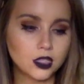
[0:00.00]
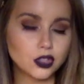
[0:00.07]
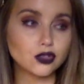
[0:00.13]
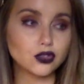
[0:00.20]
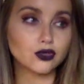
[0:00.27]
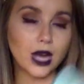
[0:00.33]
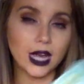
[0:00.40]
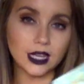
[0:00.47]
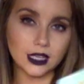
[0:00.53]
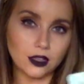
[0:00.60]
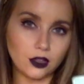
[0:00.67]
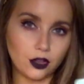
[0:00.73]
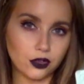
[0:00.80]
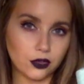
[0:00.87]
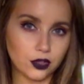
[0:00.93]
dragging
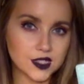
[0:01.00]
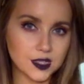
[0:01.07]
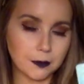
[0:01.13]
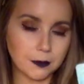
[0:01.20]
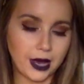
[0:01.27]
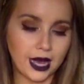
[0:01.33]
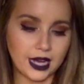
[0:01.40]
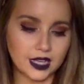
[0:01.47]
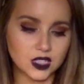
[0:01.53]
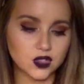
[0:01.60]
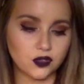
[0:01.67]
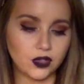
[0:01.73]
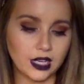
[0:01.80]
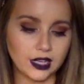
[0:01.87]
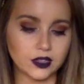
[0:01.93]
you through some past
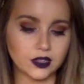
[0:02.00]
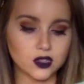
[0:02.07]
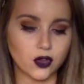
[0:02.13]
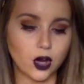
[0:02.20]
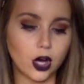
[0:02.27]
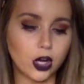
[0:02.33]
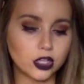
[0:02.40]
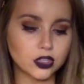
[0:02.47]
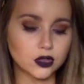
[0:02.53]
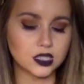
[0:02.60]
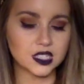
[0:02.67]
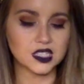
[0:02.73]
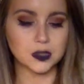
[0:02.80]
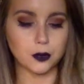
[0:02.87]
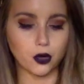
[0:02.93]
feelings of hurt or
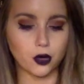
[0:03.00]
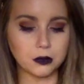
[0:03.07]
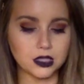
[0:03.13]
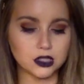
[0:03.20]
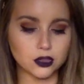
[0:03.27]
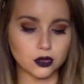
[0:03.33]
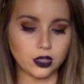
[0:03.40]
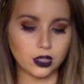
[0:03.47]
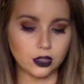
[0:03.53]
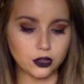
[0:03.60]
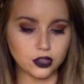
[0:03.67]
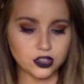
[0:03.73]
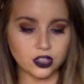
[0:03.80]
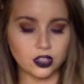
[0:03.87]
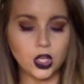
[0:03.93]
disappointment or
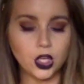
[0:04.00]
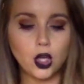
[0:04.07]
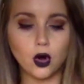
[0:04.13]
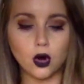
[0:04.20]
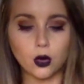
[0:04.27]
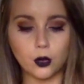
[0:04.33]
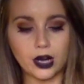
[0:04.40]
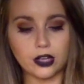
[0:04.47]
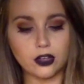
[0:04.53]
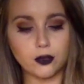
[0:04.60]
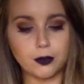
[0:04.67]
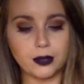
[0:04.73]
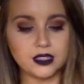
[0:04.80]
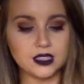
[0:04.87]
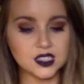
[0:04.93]
illusion, or where you've
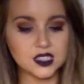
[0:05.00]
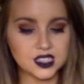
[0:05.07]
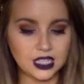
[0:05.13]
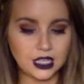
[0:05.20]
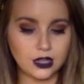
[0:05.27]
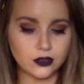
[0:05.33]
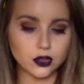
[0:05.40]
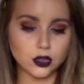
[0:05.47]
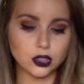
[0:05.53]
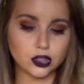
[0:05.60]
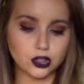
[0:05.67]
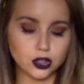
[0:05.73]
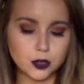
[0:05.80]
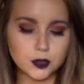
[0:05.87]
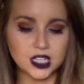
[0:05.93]
been deceived or
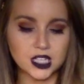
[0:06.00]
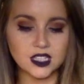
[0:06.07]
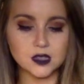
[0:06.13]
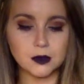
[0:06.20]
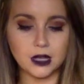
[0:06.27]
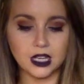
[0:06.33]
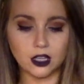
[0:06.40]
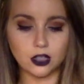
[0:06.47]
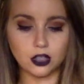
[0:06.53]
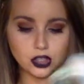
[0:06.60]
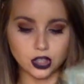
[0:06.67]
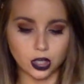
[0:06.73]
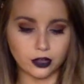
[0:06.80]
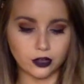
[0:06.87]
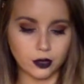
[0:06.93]
duped, and it's making you
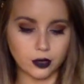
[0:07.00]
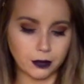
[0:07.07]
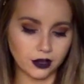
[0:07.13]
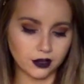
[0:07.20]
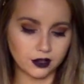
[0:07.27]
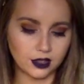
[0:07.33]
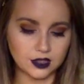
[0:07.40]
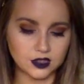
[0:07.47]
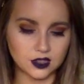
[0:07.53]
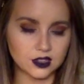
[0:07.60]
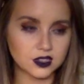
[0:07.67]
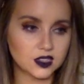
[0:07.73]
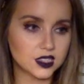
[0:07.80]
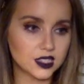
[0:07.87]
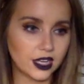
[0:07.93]
doubt your abilities.
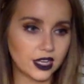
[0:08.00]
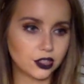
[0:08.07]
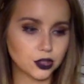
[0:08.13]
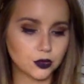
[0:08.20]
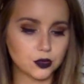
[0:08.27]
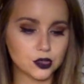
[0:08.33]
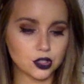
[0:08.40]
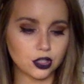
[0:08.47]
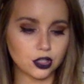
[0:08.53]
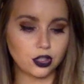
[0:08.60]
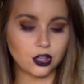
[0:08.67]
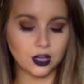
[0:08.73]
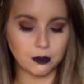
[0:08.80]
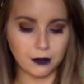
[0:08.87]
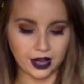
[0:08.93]
This is saying don't do it. You
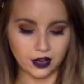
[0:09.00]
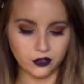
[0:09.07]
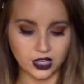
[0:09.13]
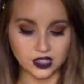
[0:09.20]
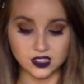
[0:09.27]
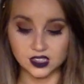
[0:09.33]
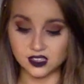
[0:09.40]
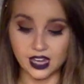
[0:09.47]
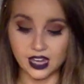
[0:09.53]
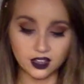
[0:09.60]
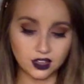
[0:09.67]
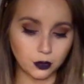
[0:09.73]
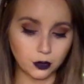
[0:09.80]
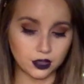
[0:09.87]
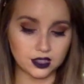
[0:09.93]
can manifest
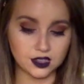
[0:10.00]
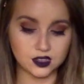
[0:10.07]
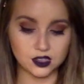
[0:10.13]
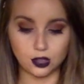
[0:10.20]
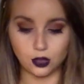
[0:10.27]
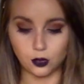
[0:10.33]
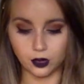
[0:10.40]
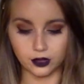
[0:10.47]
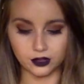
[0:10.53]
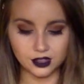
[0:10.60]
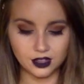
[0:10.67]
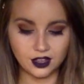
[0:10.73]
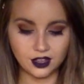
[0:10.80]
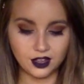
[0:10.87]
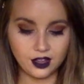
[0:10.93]
exactly what it is that you want.
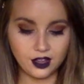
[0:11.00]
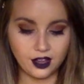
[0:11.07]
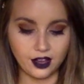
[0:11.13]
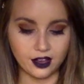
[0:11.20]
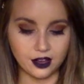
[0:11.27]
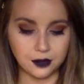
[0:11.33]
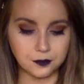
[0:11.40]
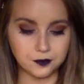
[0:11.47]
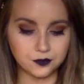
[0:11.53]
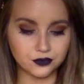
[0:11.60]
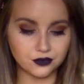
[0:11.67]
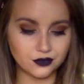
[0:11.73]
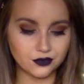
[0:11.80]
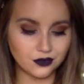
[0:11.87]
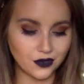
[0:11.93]

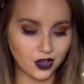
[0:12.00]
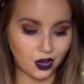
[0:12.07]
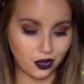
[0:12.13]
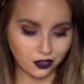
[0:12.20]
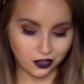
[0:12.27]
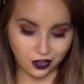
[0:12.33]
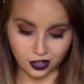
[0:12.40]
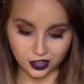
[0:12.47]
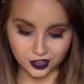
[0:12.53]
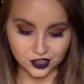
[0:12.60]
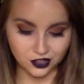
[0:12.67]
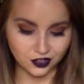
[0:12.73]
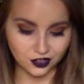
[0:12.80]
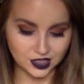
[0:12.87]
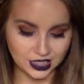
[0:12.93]
All the cards are
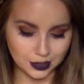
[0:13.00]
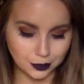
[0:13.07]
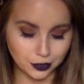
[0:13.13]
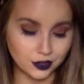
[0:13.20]
on the table.